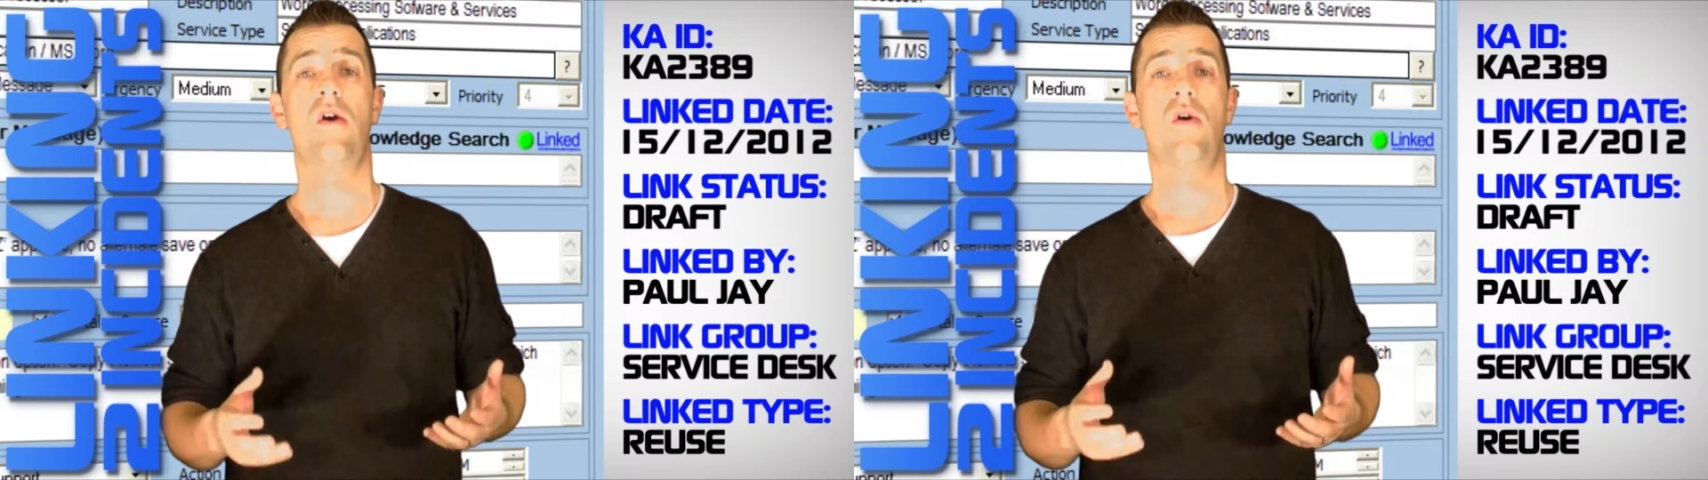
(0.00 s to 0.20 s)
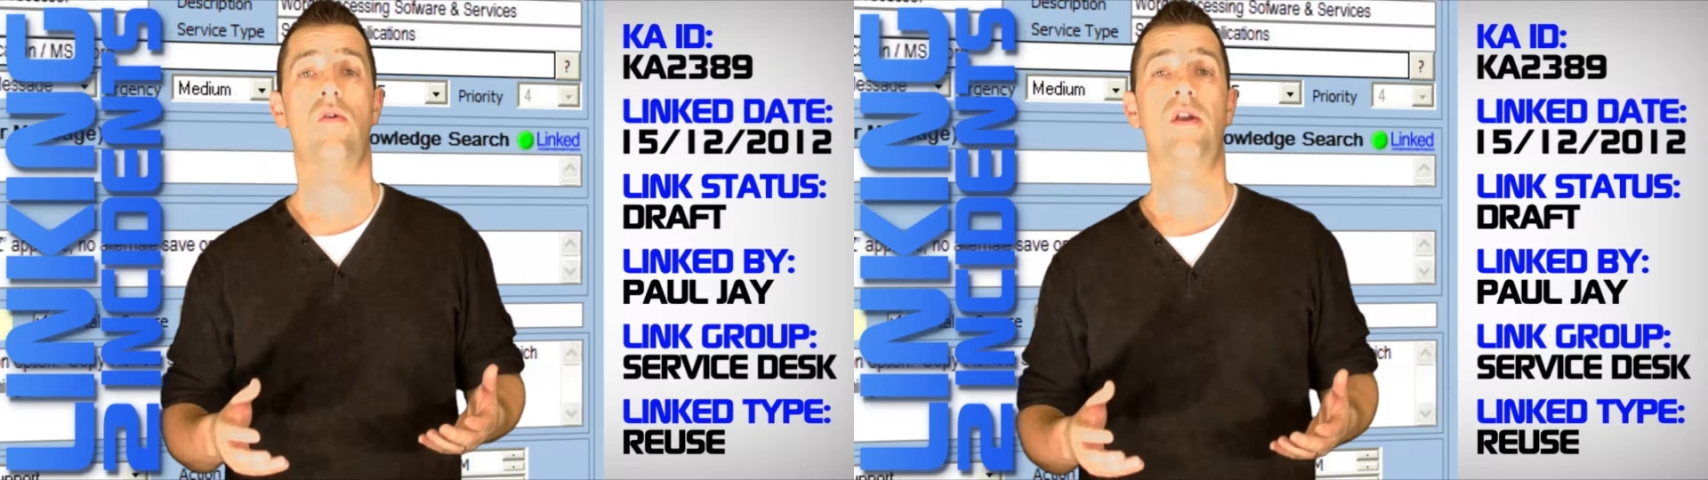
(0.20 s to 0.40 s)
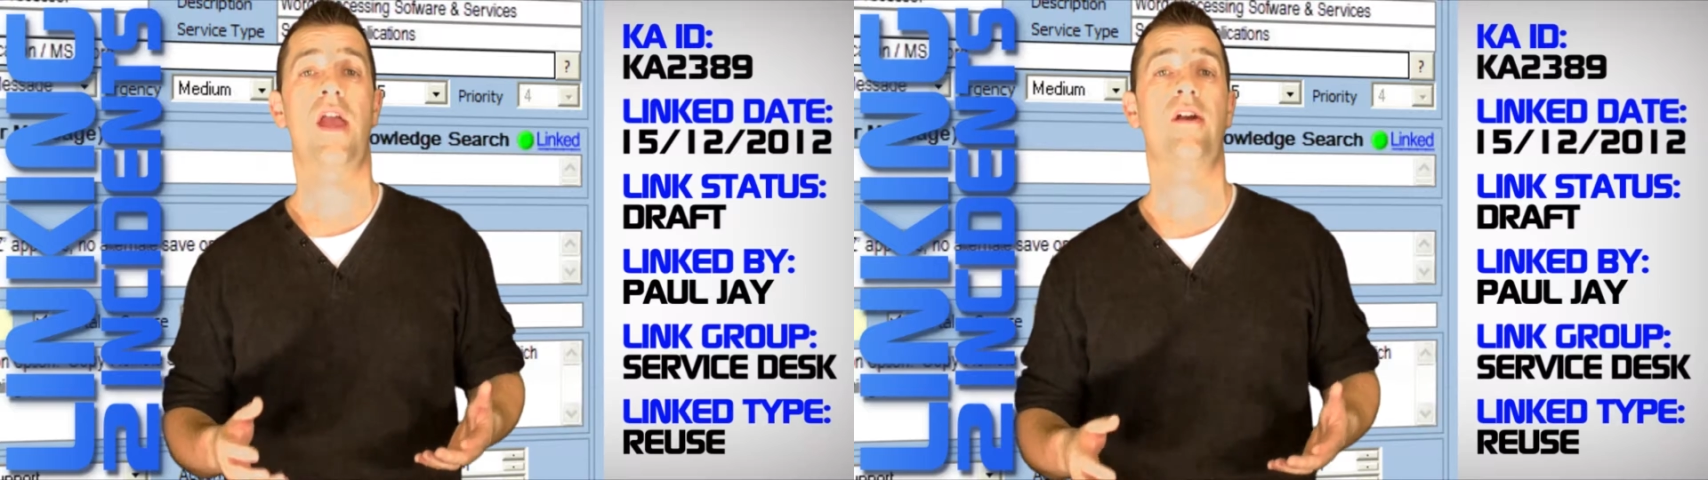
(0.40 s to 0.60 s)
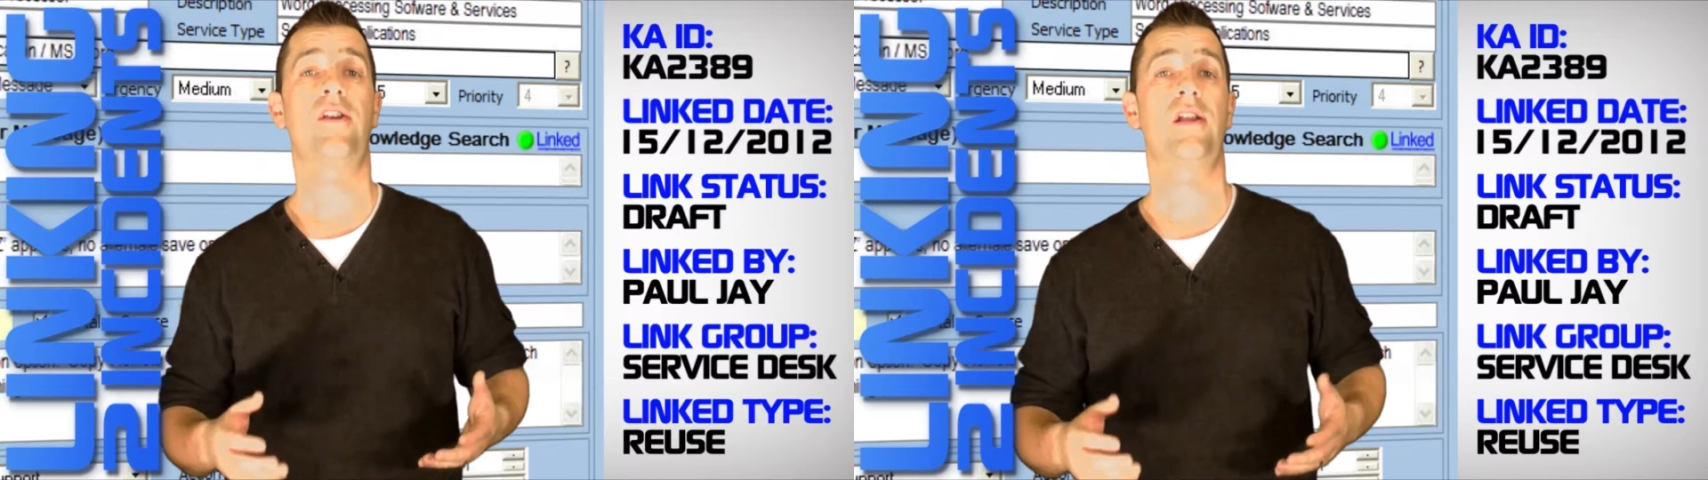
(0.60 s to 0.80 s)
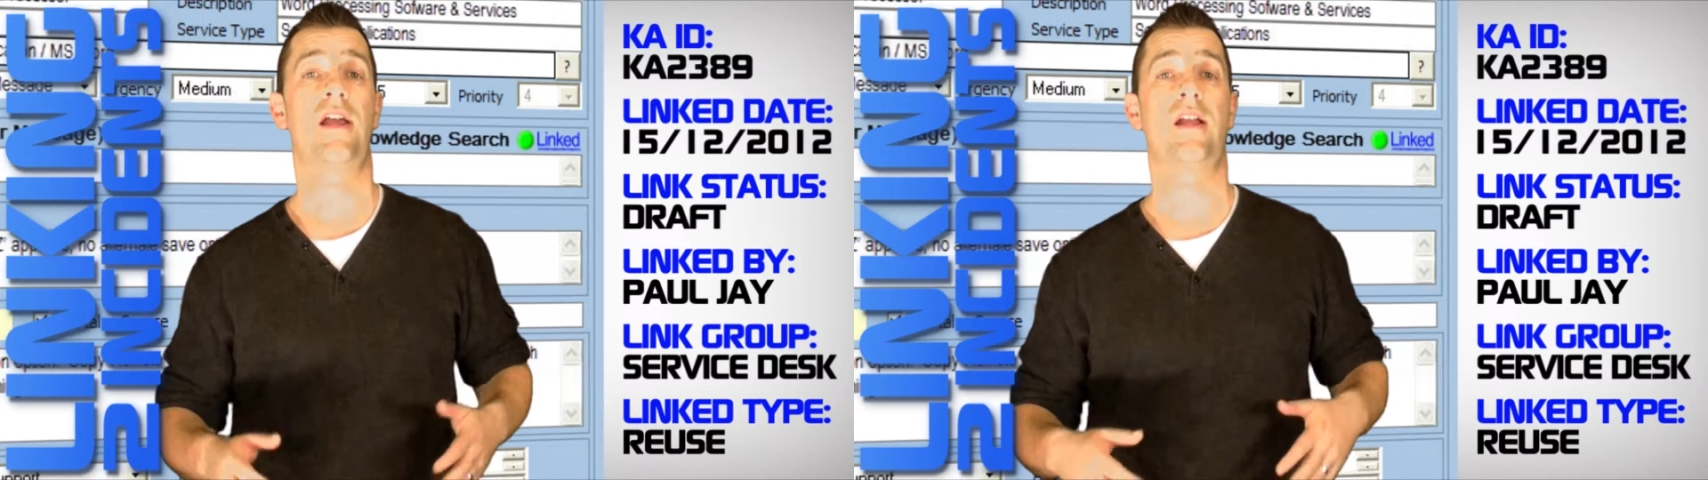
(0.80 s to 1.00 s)
or
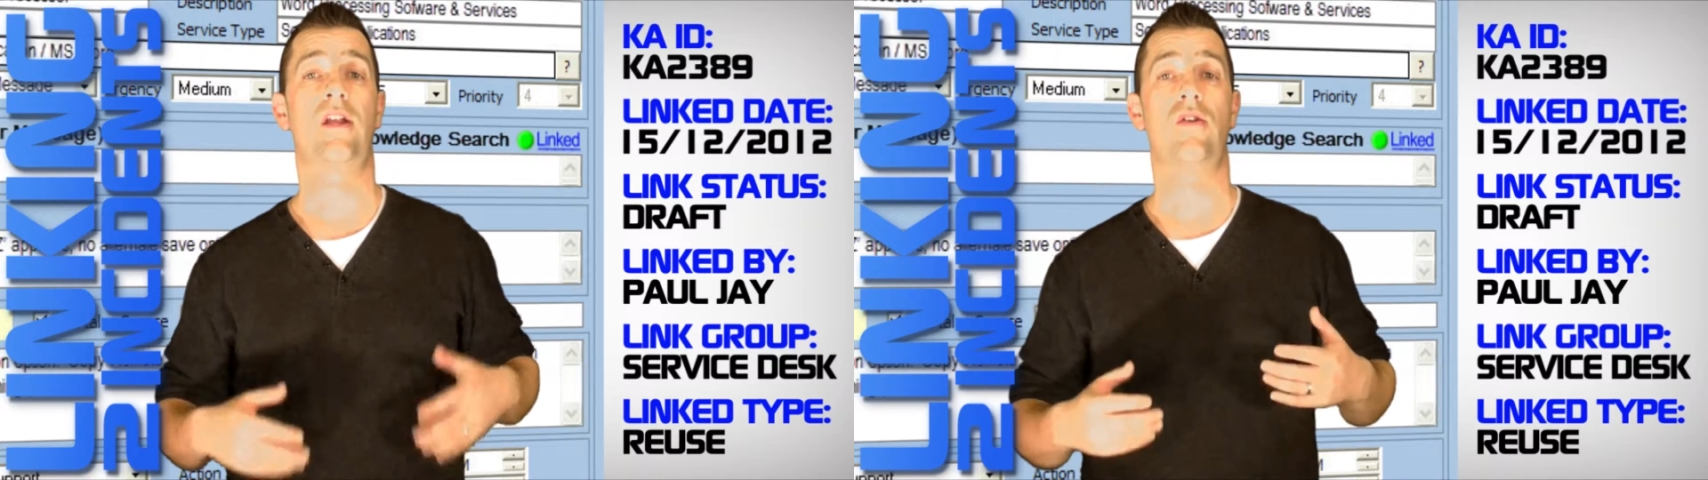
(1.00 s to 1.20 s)
calculating